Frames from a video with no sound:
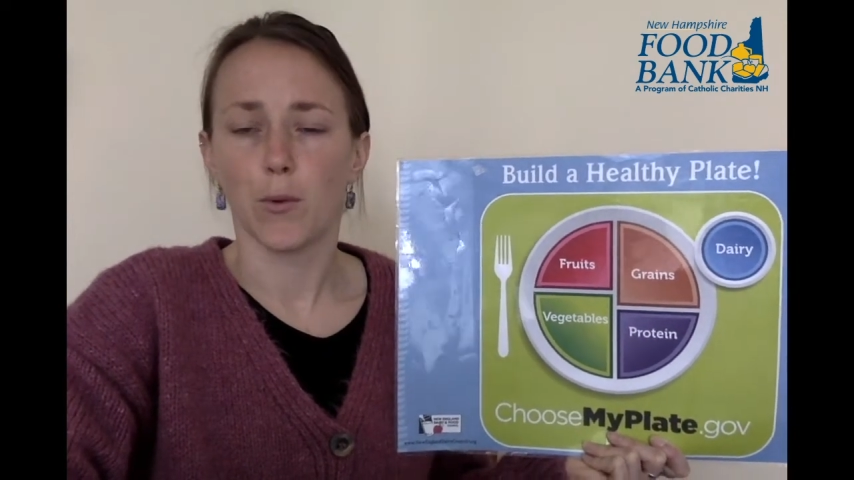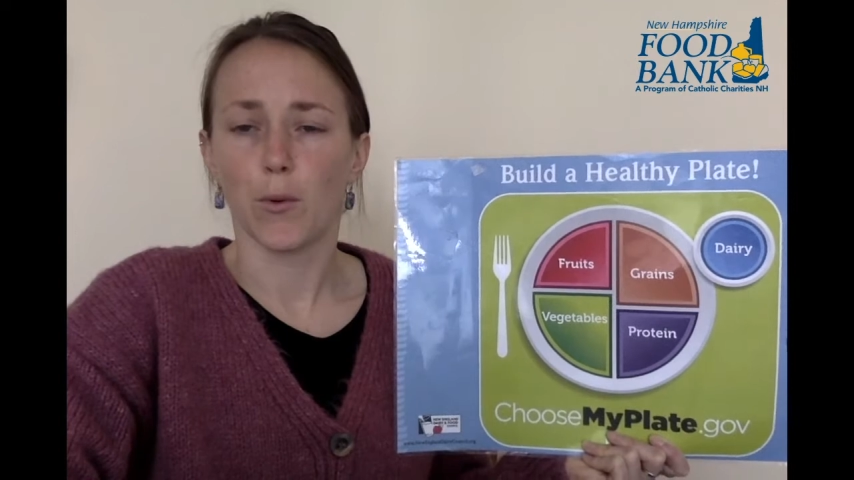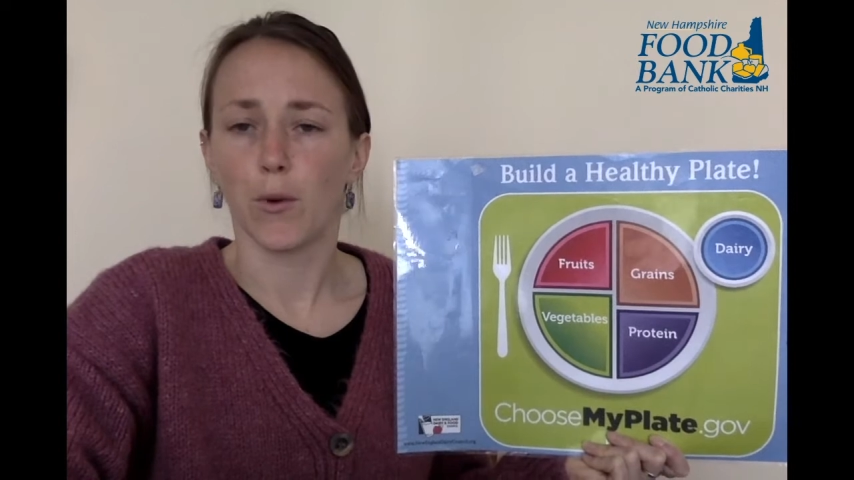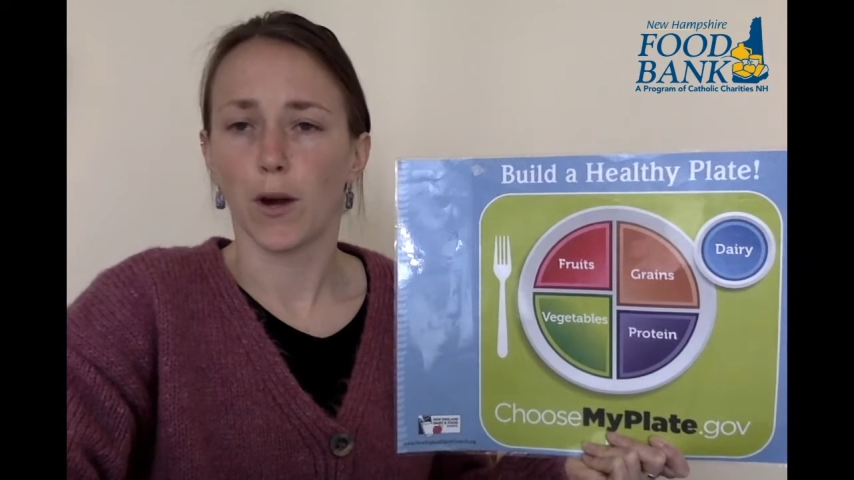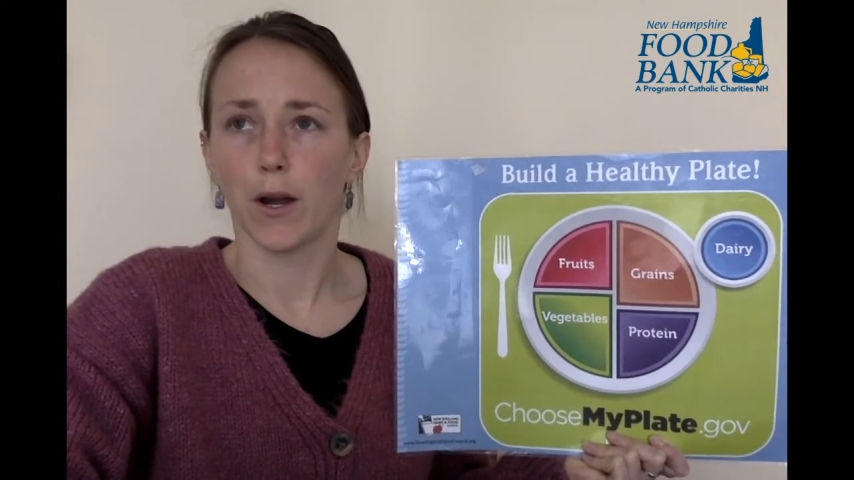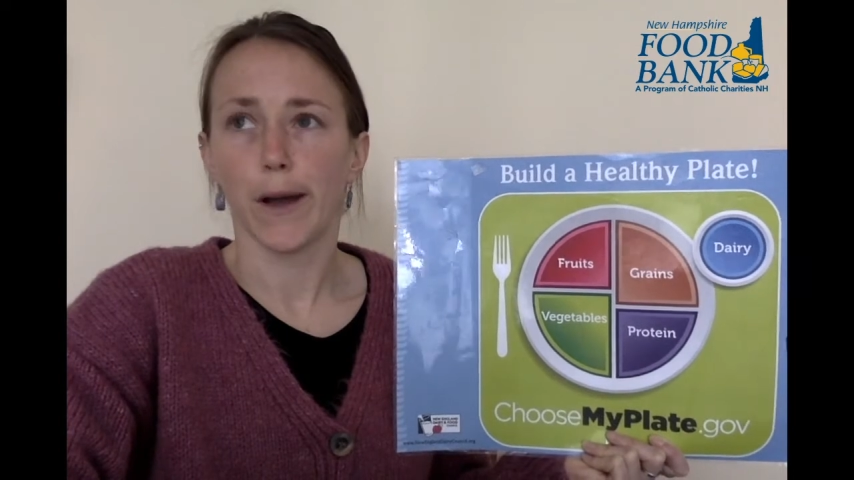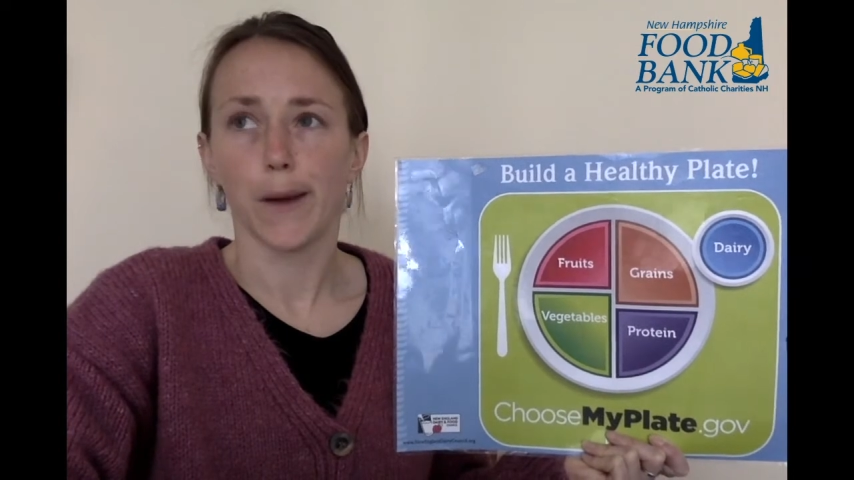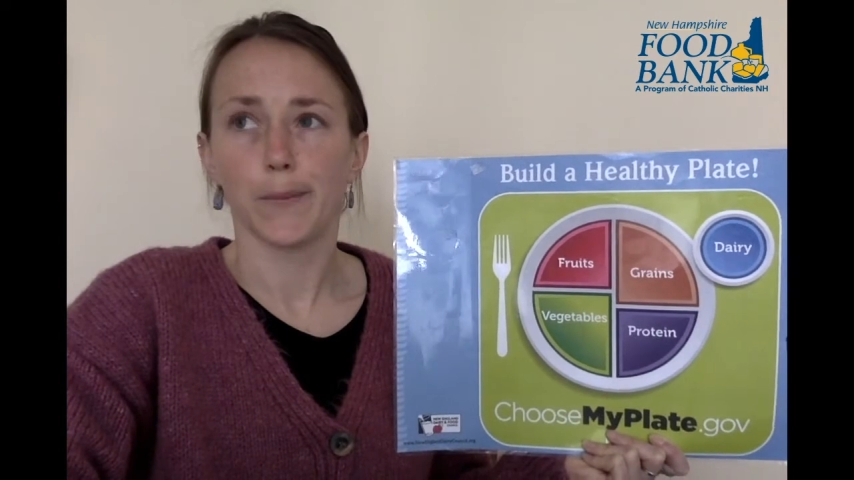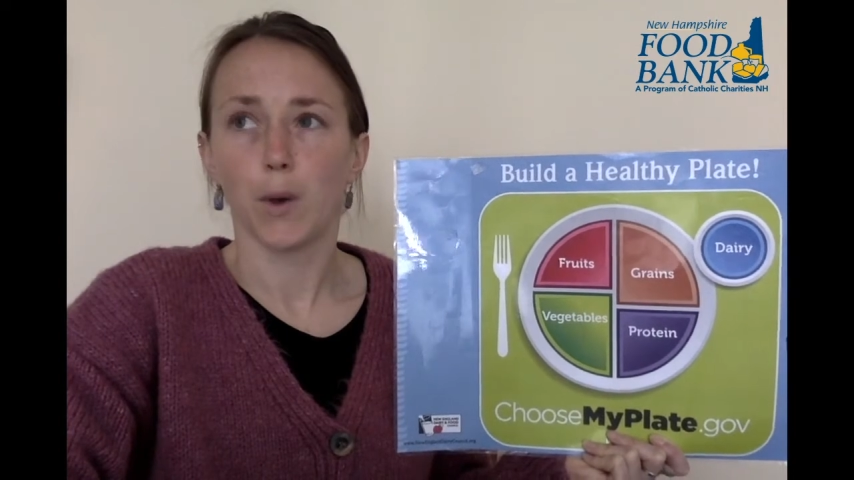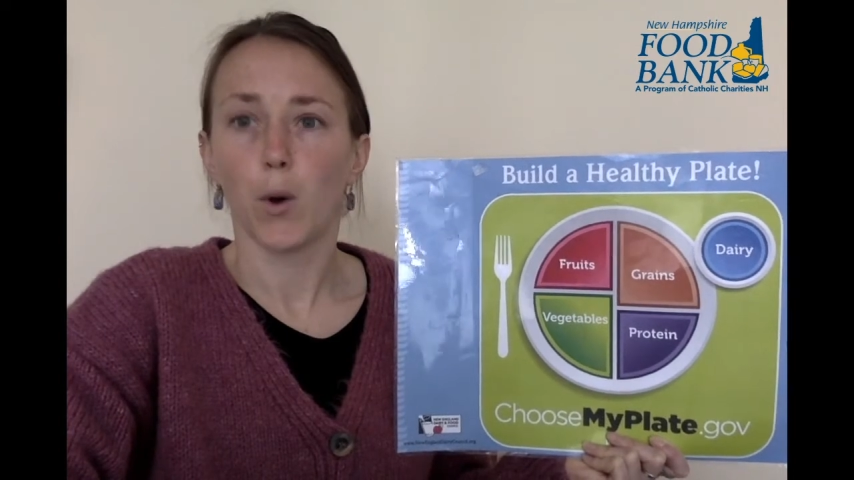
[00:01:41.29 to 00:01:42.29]

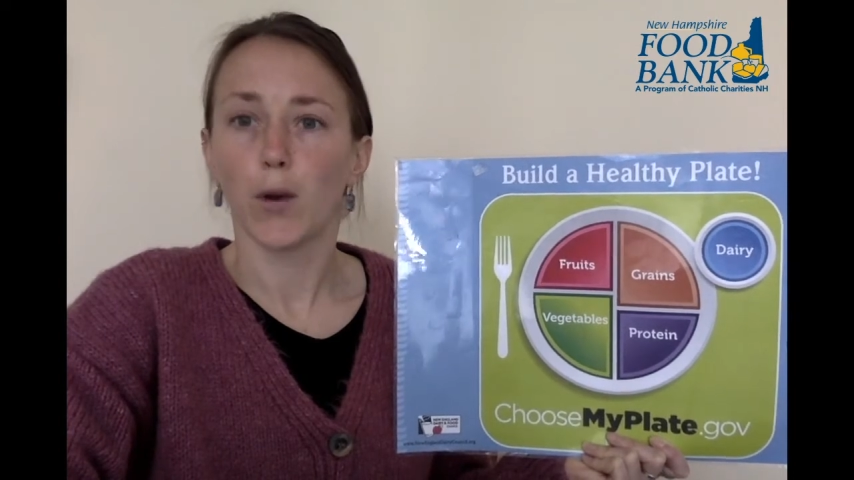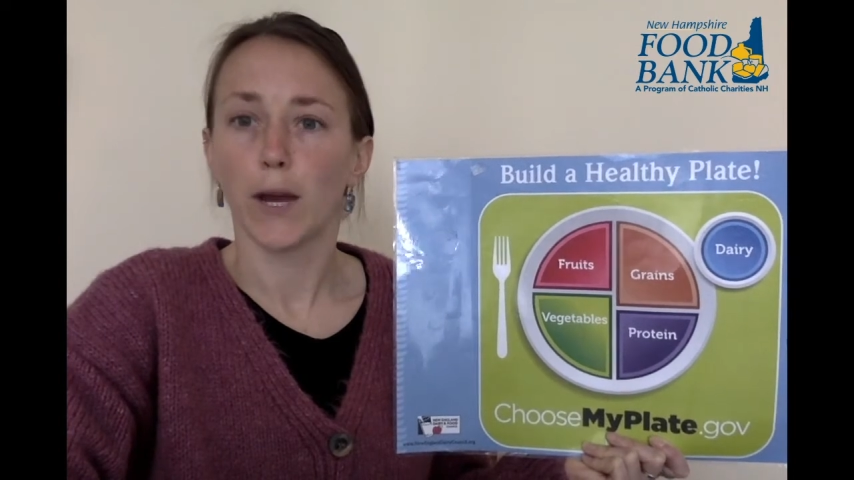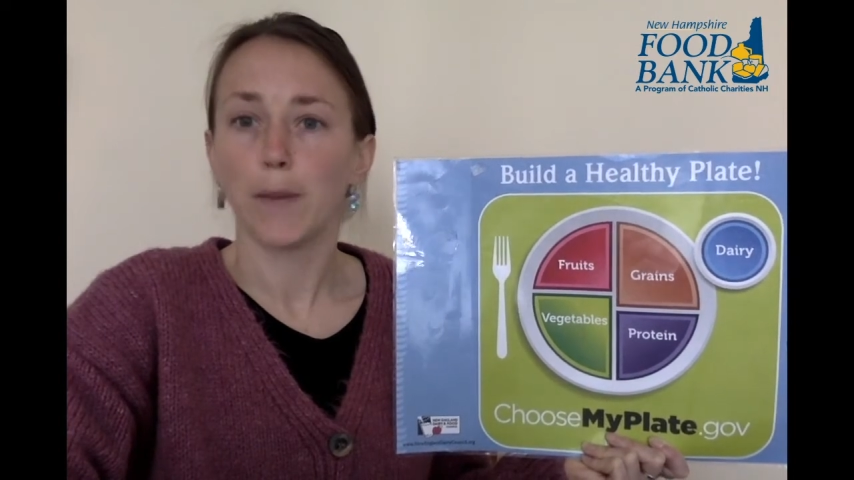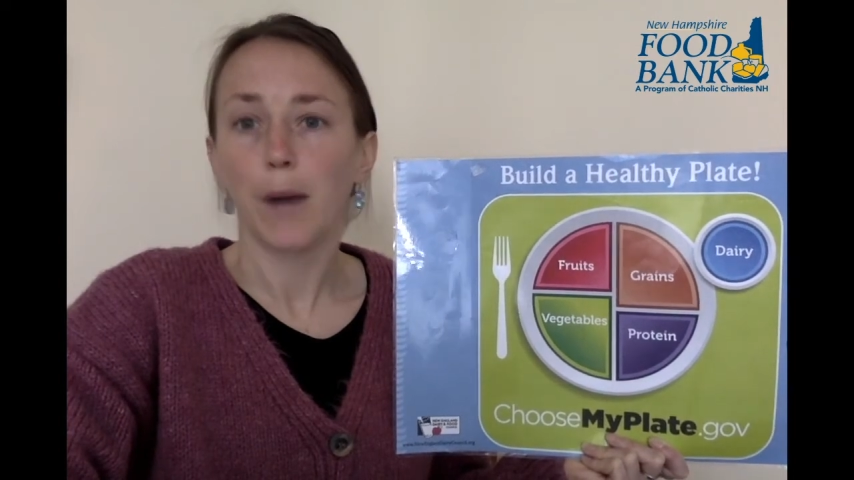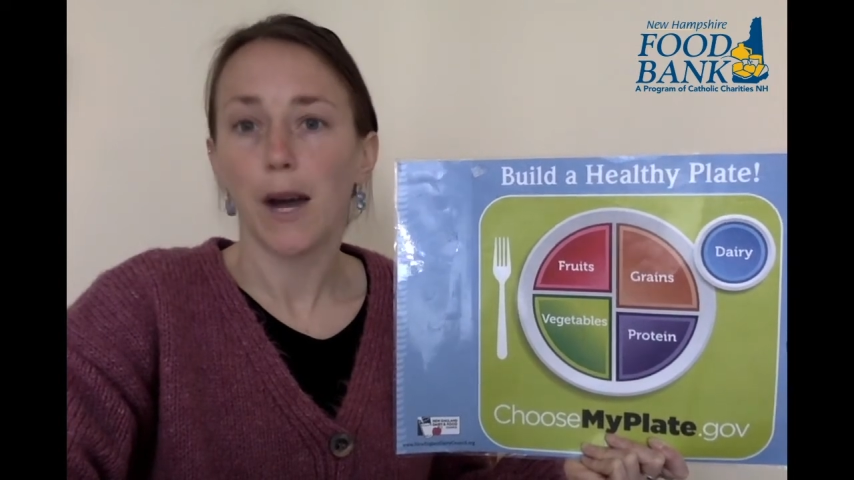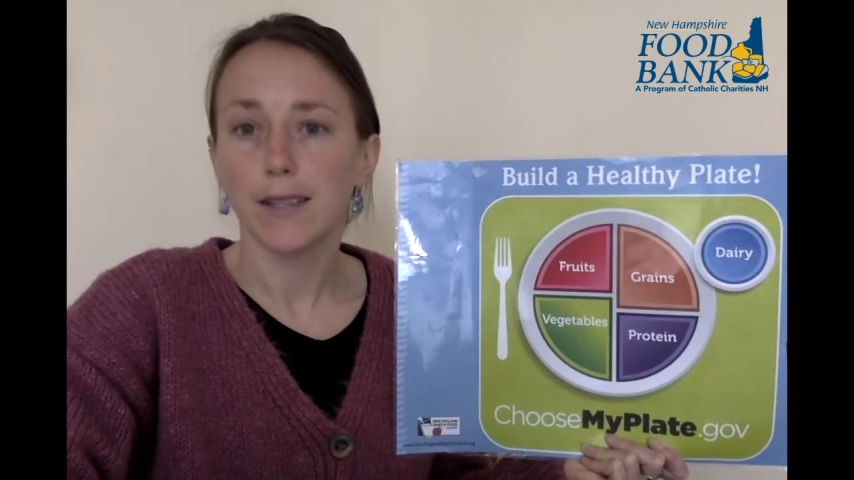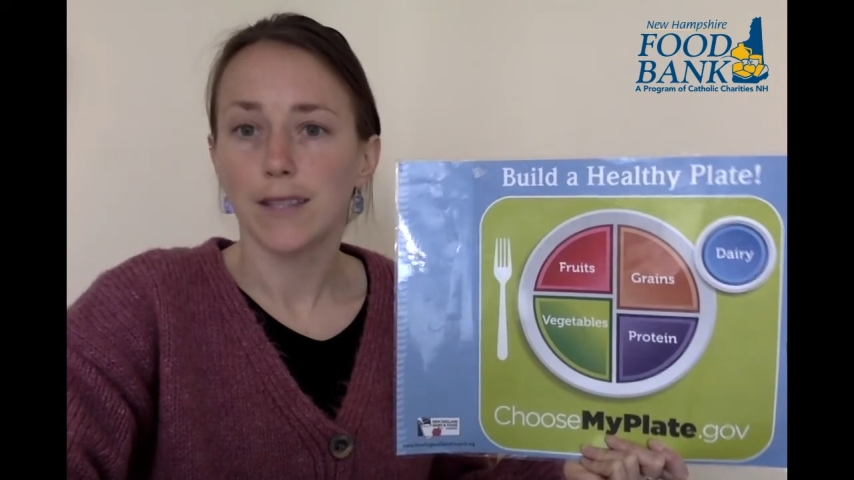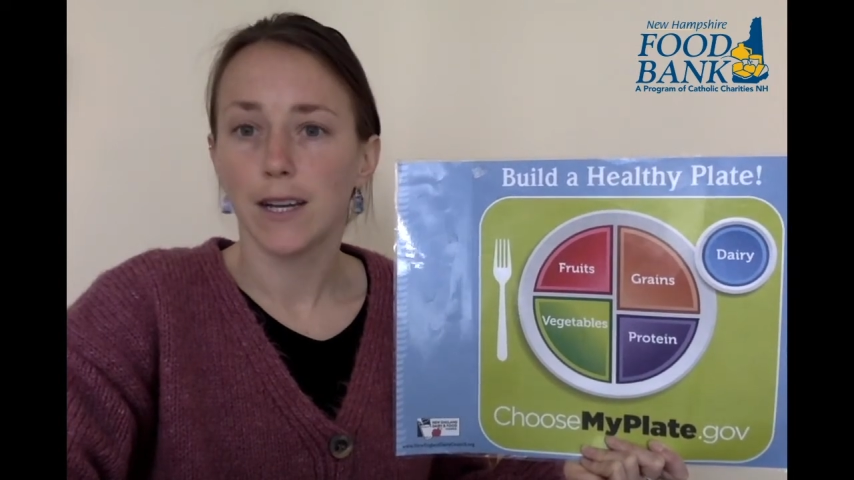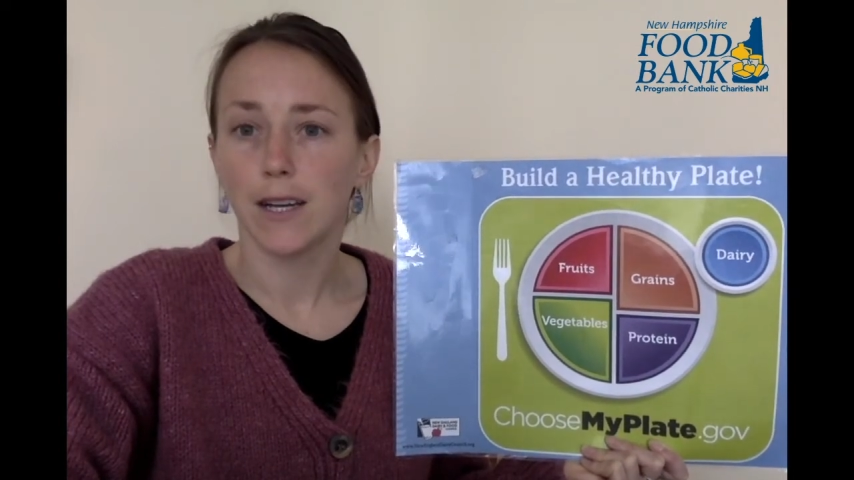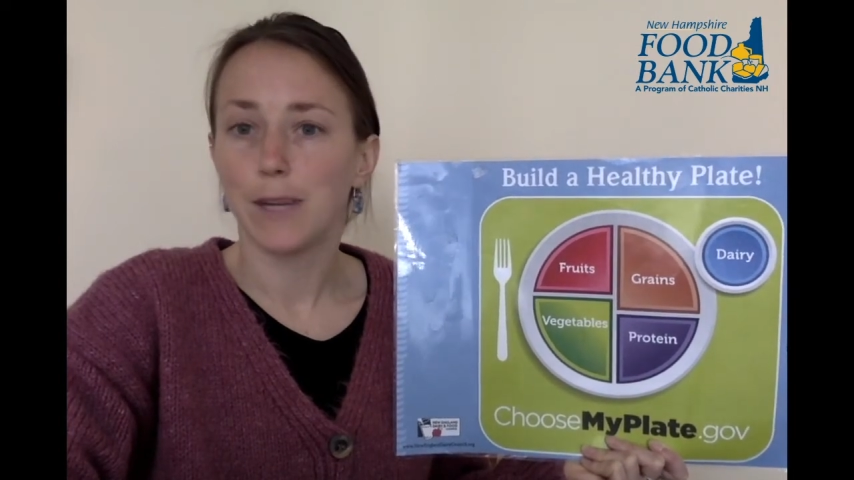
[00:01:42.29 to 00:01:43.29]
whole grain
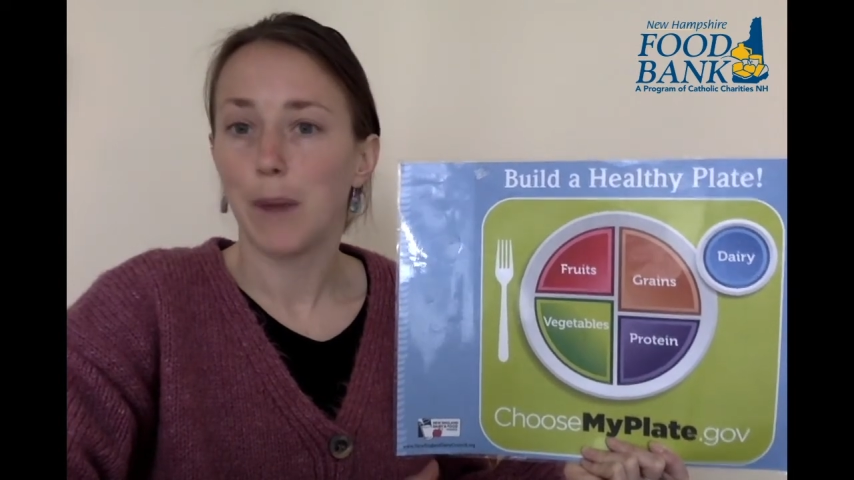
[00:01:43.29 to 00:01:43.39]
pasta,